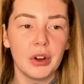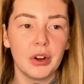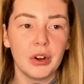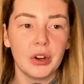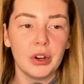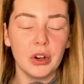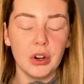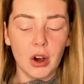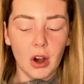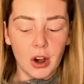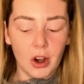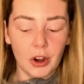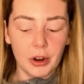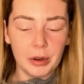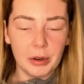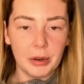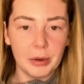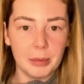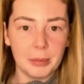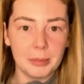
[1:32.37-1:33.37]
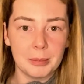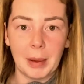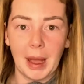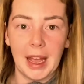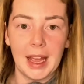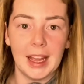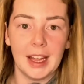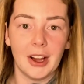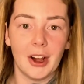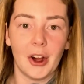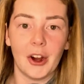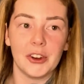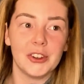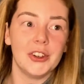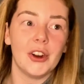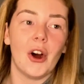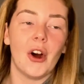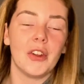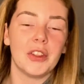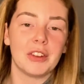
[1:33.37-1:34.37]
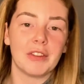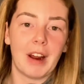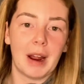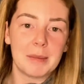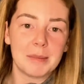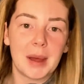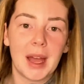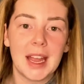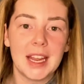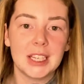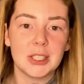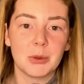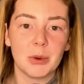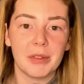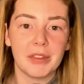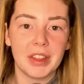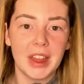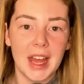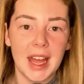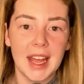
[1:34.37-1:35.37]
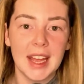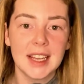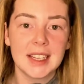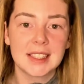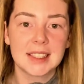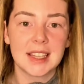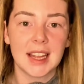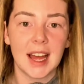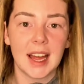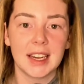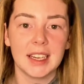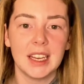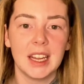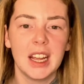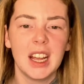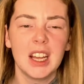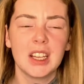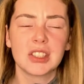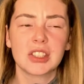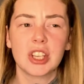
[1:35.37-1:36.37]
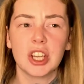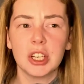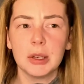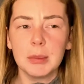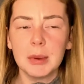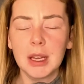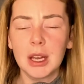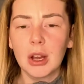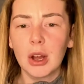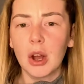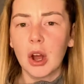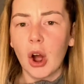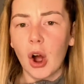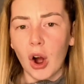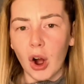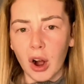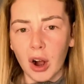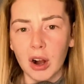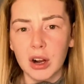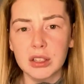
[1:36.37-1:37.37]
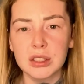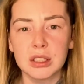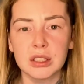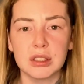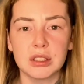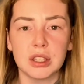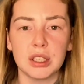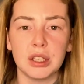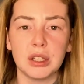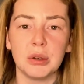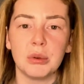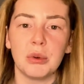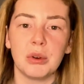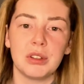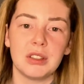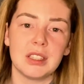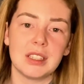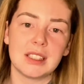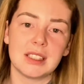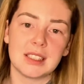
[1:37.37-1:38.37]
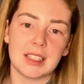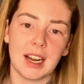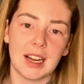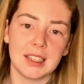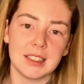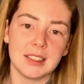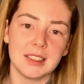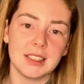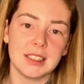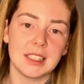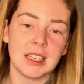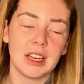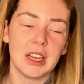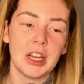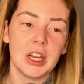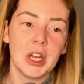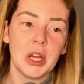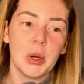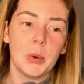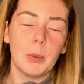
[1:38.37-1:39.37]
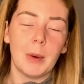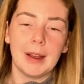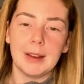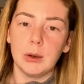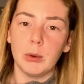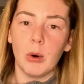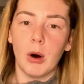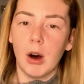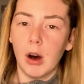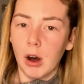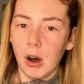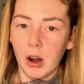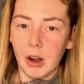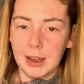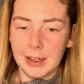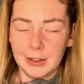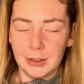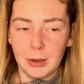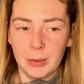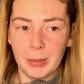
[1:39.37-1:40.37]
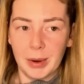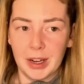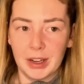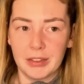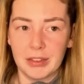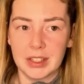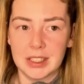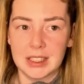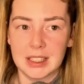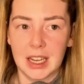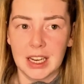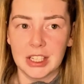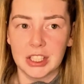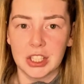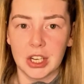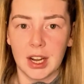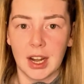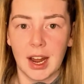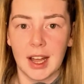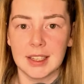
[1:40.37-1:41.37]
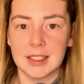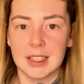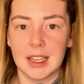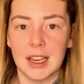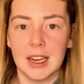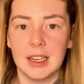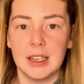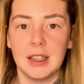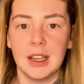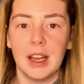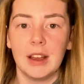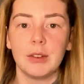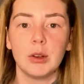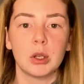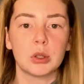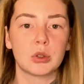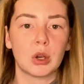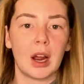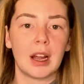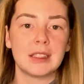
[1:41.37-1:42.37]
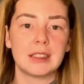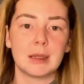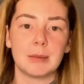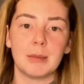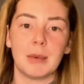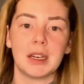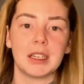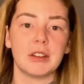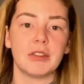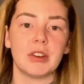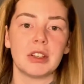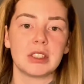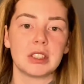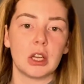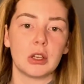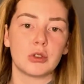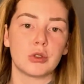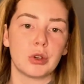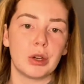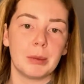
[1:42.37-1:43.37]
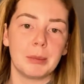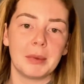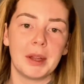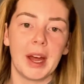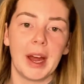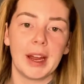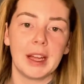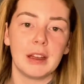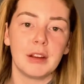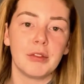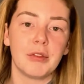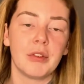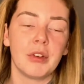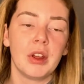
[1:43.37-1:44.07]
not on the right page with this, then it's going to be hard to understand where you are in your manifestation. As in, if you're trying to manifest a dream life,